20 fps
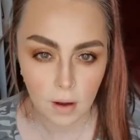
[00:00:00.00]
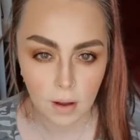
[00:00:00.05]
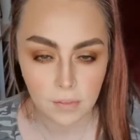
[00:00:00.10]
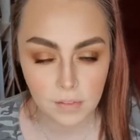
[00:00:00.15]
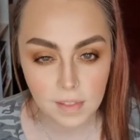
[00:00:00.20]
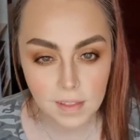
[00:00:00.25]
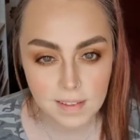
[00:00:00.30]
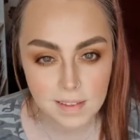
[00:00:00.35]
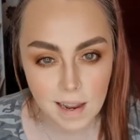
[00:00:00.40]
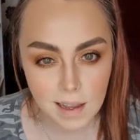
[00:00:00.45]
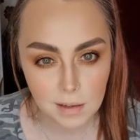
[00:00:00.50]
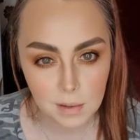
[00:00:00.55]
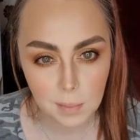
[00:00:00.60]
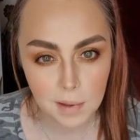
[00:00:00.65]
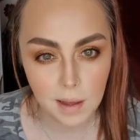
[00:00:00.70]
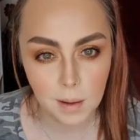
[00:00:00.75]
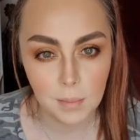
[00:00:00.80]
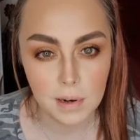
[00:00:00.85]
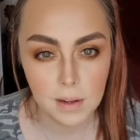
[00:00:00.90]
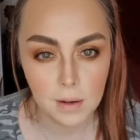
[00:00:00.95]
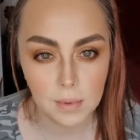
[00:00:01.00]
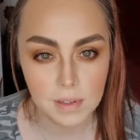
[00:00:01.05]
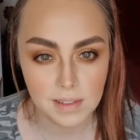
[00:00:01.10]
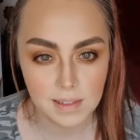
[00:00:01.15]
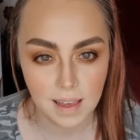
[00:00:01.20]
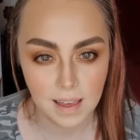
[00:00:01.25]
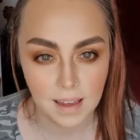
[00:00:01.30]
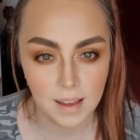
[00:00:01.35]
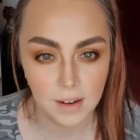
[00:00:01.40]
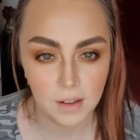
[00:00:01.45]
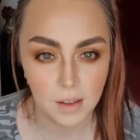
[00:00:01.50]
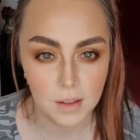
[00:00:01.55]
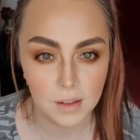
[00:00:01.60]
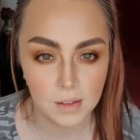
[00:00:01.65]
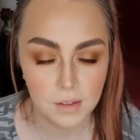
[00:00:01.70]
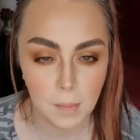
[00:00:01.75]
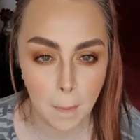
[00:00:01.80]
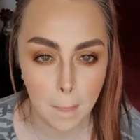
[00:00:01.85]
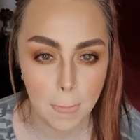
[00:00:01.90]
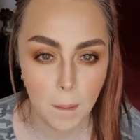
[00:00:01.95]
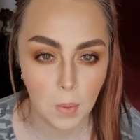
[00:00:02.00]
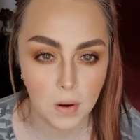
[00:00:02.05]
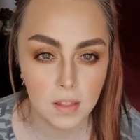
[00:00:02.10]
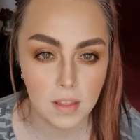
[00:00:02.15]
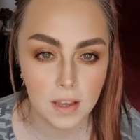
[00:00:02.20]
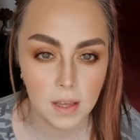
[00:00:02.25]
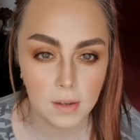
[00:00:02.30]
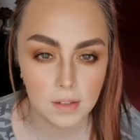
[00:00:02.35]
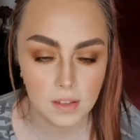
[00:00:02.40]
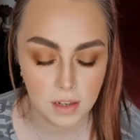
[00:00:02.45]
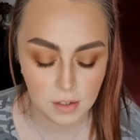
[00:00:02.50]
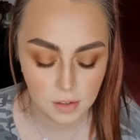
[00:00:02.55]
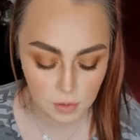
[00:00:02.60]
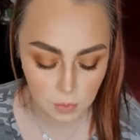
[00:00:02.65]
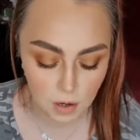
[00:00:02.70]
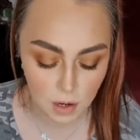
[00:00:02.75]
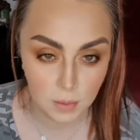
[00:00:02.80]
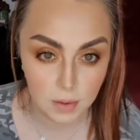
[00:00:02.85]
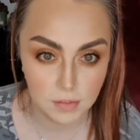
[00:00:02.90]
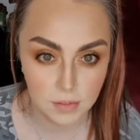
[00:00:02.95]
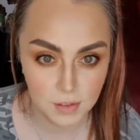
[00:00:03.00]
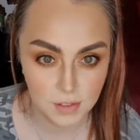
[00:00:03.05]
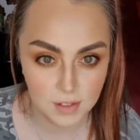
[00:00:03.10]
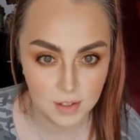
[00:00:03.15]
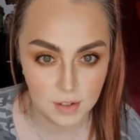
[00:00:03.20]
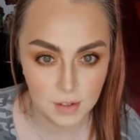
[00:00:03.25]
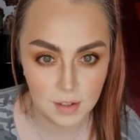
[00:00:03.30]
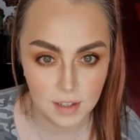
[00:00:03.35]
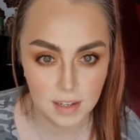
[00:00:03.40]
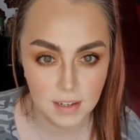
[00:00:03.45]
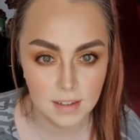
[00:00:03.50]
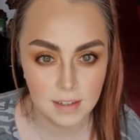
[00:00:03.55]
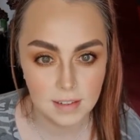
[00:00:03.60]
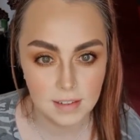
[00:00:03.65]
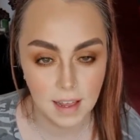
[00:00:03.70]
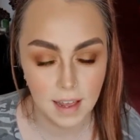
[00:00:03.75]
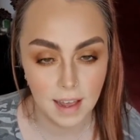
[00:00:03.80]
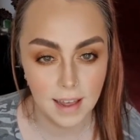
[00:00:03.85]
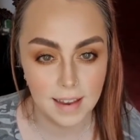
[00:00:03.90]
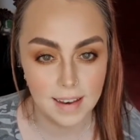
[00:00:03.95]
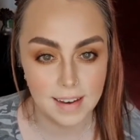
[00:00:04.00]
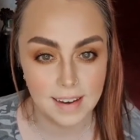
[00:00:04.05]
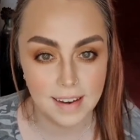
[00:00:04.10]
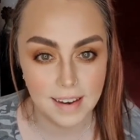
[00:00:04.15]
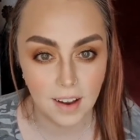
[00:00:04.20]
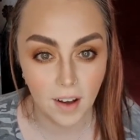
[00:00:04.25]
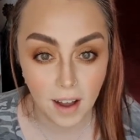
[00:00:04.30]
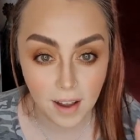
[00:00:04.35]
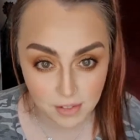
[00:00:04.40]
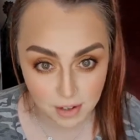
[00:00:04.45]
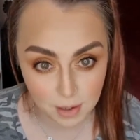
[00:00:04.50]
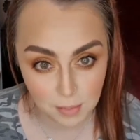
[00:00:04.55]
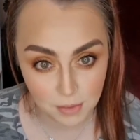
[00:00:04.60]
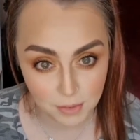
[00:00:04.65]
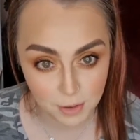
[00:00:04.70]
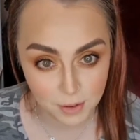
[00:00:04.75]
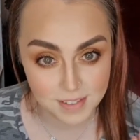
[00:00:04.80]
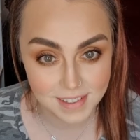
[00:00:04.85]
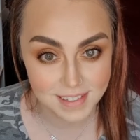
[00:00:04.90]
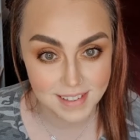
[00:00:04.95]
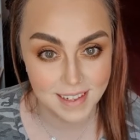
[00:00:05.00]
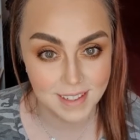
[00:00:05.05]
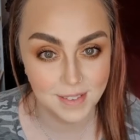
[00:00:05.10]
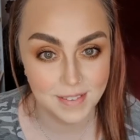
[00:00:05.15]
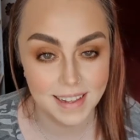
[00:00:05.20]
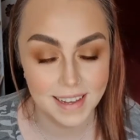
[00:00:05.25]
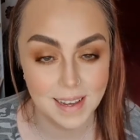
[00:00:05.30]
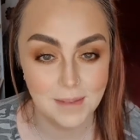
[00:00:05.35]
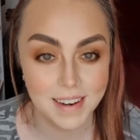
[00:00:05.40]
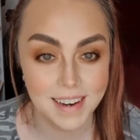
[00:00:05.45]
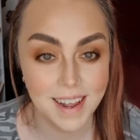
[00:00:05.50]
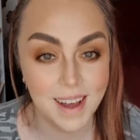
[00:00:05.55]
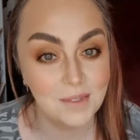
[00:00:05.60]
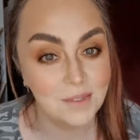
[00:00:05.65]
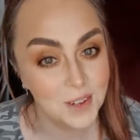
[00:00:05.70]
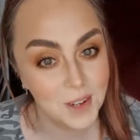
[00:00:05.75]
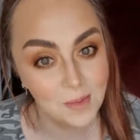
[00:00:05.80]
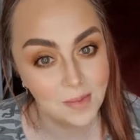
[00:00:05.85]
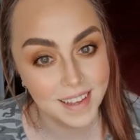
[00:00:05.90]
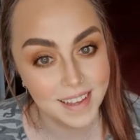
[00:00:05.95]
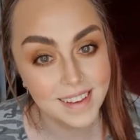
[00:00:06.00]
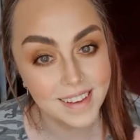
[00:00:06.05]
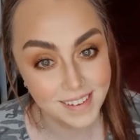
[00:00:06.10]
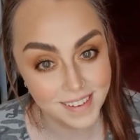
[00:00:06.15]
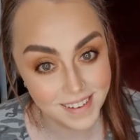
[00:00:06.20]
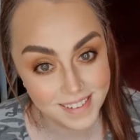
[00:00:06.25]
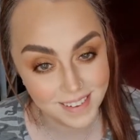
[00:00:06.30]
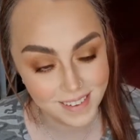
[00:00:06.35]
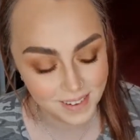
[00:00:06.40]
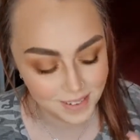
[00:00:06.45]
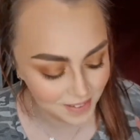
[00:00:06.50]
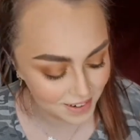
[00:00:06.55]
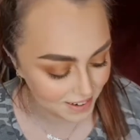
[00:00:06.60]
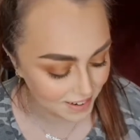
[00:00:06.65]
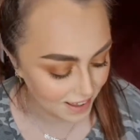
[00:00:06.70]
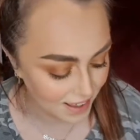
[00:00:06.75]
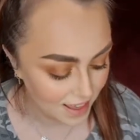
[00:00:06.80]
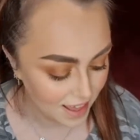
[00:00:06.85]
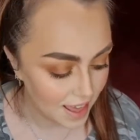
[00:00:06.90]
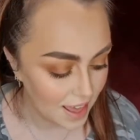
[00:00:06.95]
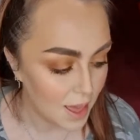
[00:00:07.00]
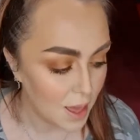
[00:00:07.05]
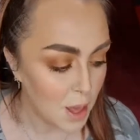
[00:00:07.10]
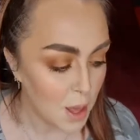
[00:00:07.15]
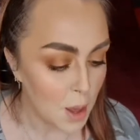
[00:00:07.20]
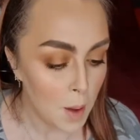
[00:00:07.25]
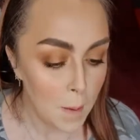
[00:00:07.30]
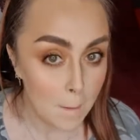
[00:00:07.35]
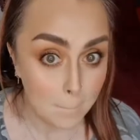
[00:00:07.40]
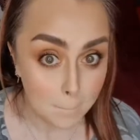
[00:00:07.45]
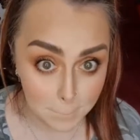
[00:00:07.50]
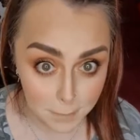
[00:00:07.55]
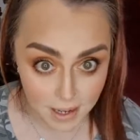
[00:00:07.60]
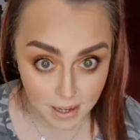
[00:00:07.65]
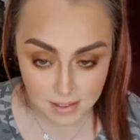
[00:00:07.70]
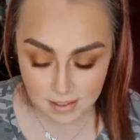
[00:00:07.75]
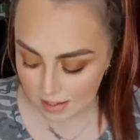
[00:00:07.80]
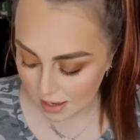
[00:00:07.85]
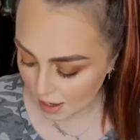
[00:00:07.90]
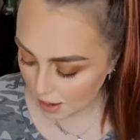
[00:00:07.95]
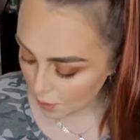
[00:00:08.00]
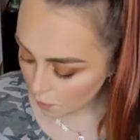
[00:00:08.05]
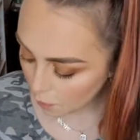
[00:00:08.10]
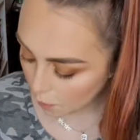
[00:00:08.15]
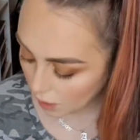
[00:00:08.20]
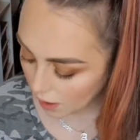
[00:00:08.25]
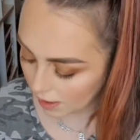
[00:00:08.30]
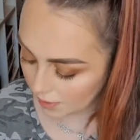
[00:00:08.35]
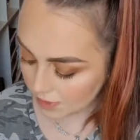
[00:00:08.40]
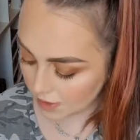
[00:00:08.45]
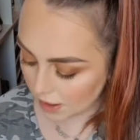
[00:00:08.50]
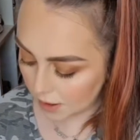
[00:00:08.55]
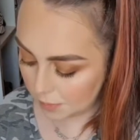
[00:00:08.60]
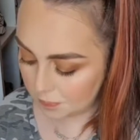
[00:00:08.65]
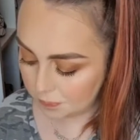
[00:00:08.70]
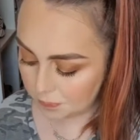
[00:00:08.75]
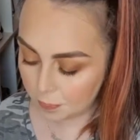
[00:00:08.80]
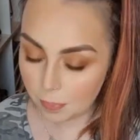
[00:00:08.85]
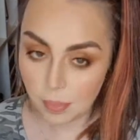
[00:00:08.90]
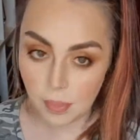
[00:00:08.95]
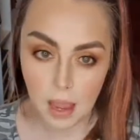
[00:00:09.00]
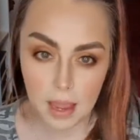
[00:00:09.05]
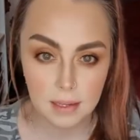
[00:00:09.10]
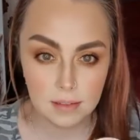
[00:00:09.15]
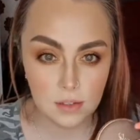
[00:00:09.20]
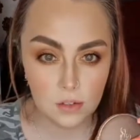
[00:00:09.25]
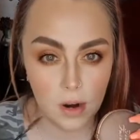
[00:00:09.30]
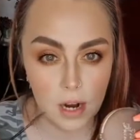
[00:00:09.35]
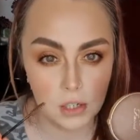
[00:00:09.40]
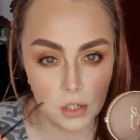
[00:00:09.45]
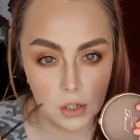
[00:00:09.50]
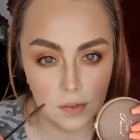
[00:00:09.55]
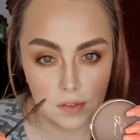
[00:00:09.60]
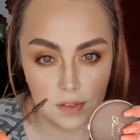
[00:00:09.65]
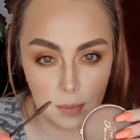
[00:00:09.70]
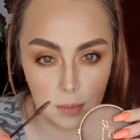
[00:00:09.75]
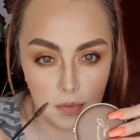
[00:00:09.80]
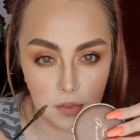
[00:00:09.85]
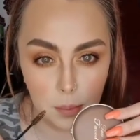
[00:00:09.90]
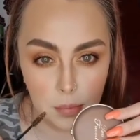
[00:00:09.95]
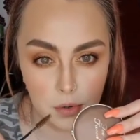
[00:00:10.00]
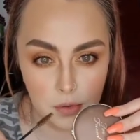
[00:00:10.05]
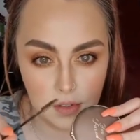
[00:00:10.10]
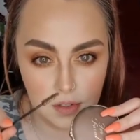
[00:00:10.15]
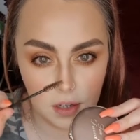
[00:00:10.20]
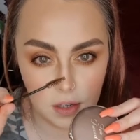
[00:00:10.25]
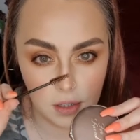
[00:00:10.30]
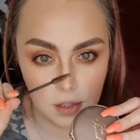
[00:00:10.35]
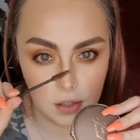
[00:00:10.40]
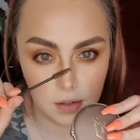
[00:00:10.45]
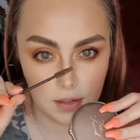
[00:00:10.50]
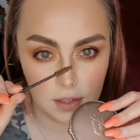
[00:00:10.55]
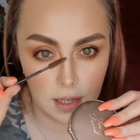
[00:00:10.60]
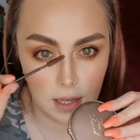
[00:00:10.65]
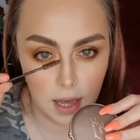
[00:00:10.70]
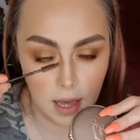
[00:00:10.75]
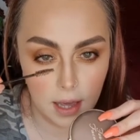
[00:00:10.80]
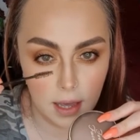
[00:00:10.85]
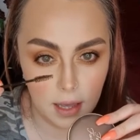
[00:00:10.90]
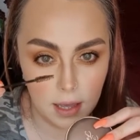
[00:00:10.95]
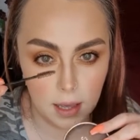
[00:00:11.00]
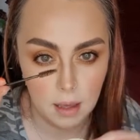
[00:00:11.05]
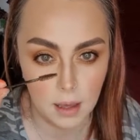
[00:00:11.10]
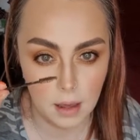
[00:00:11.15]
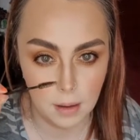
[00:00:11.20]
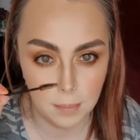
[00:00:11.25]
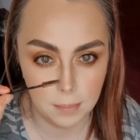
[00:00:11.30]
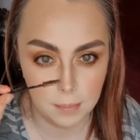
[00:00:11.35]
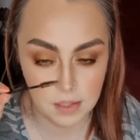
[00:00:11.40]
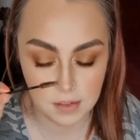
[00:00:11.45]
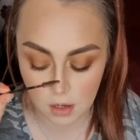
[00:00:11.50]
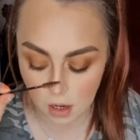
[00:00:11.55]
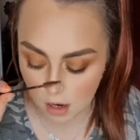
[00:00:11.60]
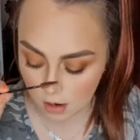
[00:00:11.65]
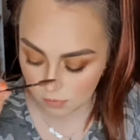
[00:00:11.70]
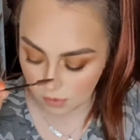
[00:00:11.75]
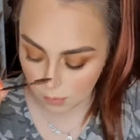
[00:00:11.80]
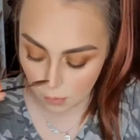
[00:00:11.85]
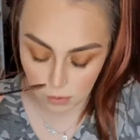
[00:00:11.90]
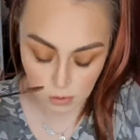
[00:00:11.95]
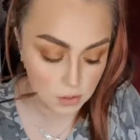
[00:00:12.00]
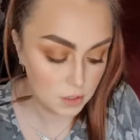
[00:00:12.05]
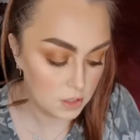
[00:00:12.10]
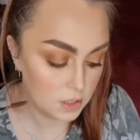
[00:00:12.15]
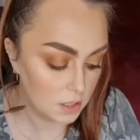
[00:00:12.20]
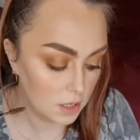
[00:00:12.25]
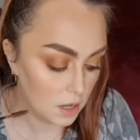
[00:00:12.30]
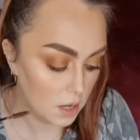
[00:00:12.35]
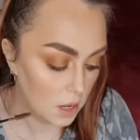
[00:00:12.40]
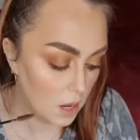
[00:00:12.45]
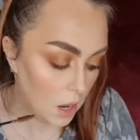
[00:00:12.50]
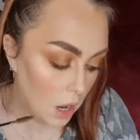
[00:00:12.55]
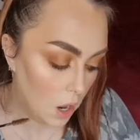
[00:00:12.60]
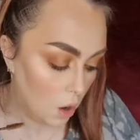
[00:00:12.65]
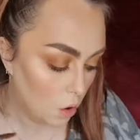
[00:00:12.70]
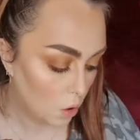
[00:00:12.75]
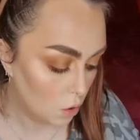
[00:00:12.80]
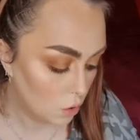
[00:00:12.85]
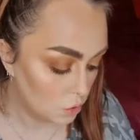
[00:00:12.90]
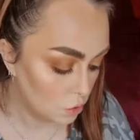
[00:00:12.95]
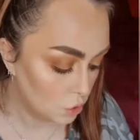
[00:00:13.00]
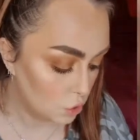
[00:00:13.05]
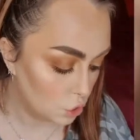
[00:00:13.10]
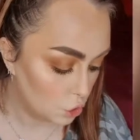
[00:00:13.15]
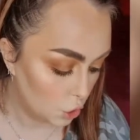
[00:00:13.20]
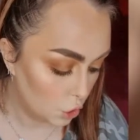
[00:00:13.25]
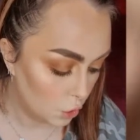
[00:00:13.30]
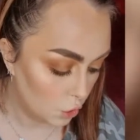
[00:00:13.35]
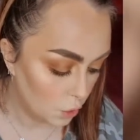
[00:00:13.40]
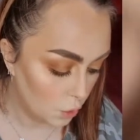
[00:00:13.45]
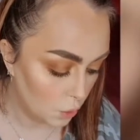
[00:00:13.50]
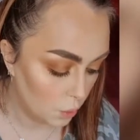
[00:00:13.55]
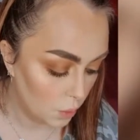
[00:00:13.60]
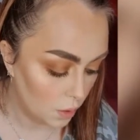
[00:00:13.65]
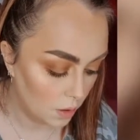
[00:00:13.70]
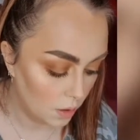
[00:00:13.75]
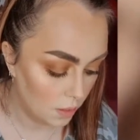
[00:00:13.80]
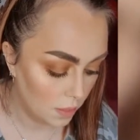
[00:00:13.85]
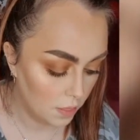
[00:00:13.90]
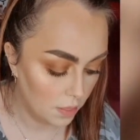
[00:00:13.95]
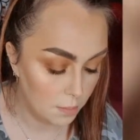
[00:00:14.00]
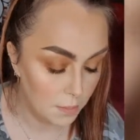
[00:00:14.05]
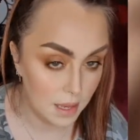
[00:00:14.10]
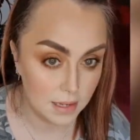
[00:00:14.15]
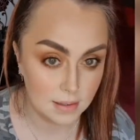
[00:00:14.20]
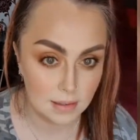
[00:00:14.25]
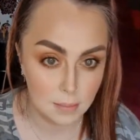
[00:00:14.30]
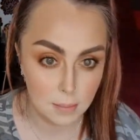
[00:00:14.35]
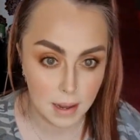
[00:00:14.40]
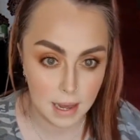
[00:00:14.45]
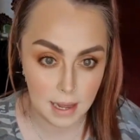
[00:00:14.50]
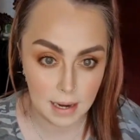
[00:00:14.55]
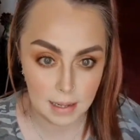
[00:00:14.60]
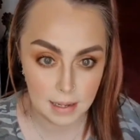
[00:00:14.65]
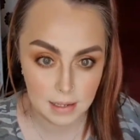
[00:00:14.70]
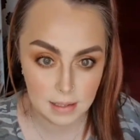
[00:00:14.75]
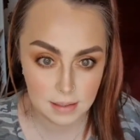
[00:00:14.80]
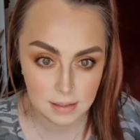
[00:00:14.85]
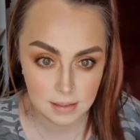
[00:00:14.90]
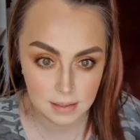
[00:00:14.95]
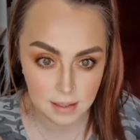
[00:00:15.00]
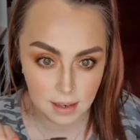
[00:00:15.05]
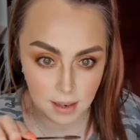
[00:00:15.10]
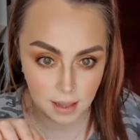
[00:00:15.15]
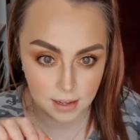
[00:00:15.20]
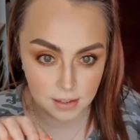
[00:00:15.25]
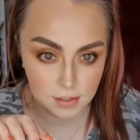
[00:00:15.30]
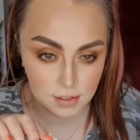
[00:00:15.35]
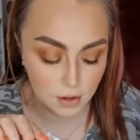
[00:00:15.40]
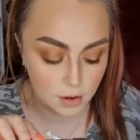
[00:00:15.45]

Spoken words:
Right, for this next bit I'm a little bit scared because one of the girls I used to work with used to do this, and I've done it before successfully, but now I'm filming, you know it's not going to work. But what I've done is scratched off some of the bronzer using a mascara wand onto the mixing palette, like